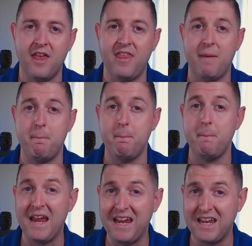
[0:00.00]
that
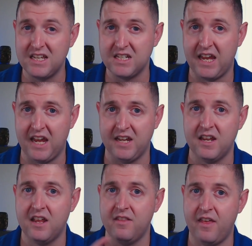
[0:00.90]
may
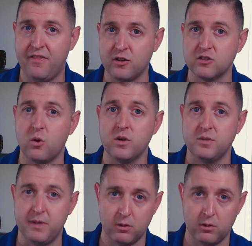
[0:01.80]
indicate that there is going to be a